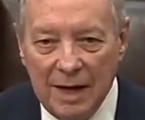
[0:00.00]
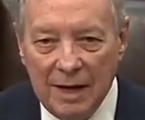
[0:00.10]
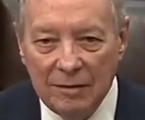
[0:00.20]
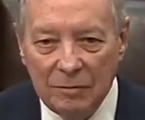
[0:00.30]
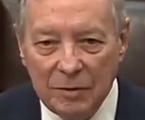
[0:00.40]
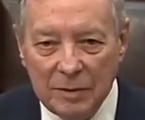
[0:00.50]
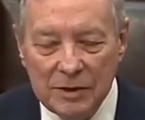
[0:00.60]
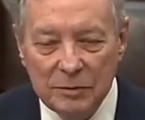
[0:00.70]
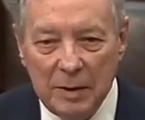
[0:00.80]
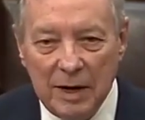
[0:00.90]
And with a
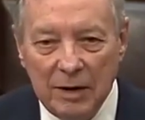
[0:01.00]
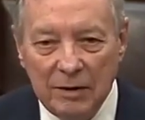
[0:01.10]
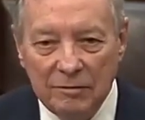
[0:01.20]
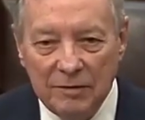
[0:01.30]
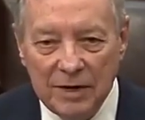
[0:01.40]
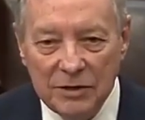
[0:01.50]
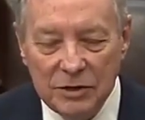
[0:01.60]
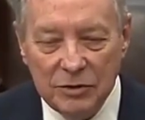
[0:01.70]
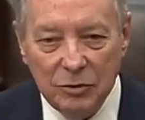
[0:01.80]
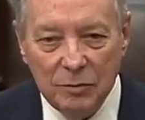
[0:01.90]
big smile on her face,
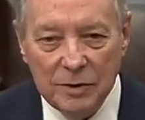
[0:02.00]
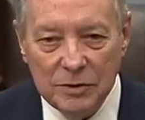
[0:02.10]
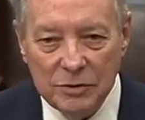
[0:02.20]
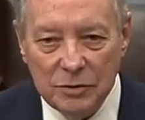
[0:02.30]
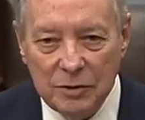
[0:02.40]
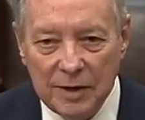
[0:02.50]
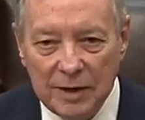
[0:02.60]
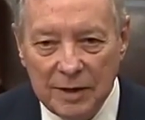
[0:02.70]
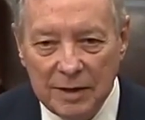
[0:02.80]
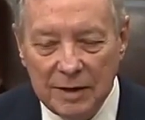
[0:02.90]
she told me the
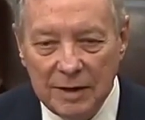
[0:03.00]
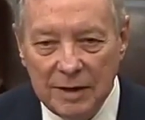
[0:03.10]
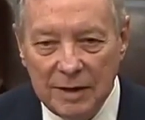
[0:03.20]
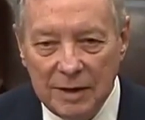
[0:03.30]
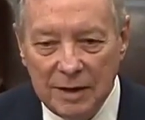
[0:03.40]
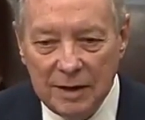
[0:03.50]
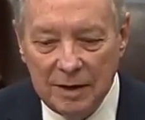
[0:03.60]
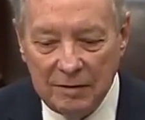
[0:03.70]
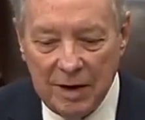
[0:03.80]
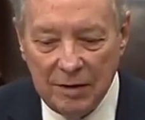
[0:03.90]
story
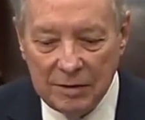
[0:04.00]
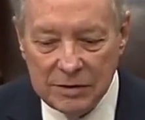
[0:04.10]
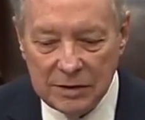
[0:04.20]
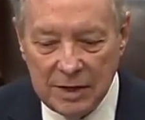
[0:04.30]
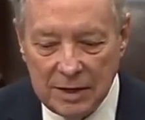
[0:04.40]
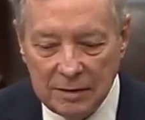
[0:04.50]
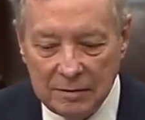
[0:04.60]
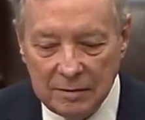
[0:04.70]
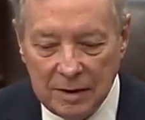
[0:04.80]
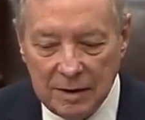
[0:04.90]
of how, as a
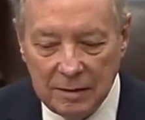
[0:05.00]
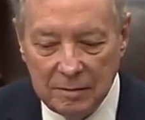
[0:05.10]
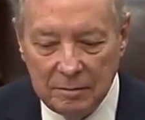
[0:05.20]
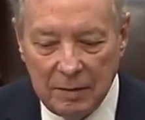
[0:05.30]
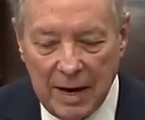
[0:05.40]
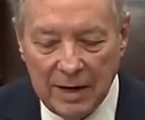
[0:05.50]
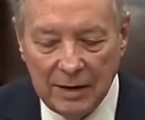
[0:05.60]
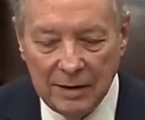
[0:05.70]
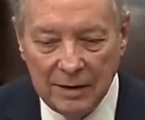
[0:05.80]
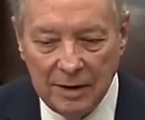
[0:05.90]

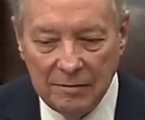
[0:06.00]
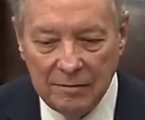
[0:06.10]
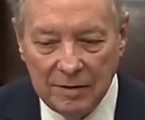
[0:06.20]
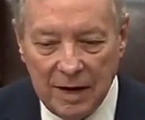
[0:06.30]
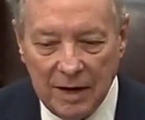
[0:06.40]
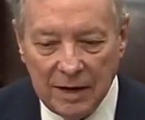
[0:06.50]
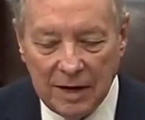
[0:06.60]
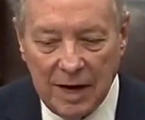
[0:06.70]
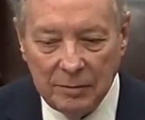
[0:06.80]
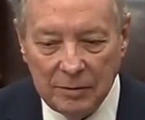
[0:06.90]
pilot of a
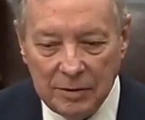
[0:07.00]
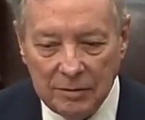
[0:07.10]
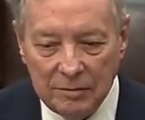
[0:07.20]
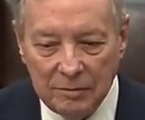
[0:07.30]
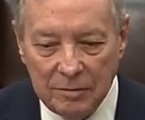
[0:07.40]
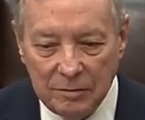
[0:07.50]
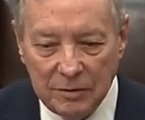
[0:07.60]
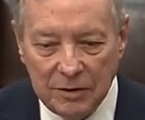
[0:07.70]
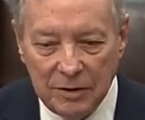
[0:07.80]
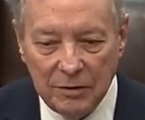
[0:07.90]
helicopter
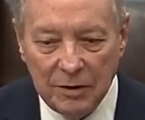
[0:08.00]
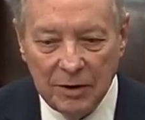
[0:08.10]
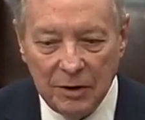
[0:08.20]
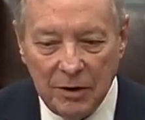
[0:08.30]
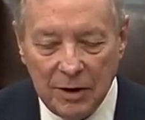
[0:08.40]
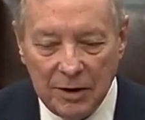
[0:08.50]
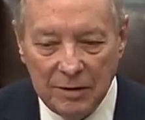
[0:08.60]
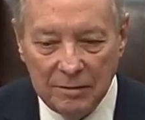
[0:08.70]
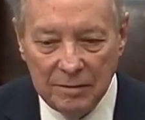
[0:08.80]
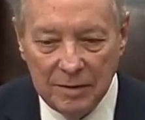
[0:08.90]
with the Illinois Guard,
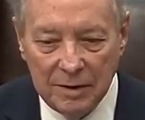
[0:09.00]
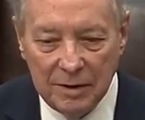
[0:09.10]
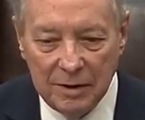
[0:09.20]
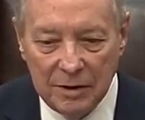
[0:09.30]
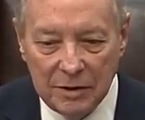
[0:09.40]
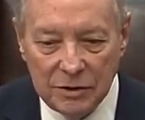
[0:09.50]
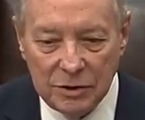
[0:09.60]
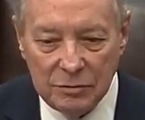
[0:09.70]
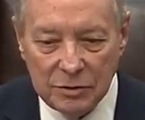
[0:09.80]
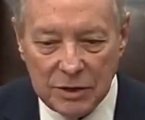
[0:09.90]

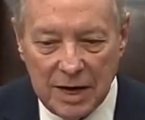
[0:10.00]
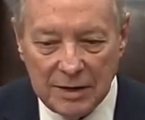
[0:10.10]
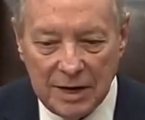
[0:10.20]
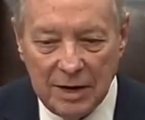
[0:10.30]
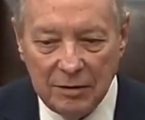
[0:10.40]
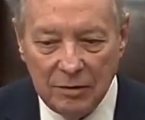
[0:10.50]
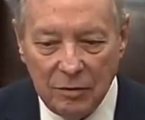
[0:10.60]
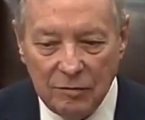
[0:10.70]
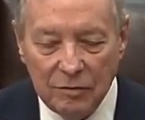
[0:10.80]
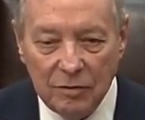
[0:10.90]
she was shot down
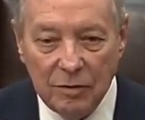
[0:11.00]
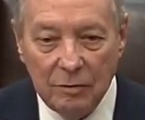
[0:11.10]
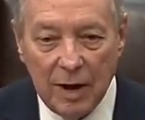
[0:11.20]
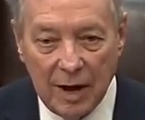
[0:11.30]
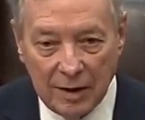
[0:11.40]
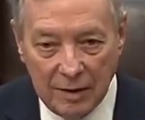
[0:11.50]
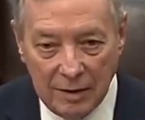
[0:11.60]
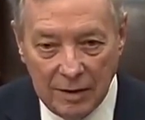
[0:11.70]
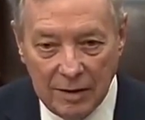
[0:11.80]
over Iraq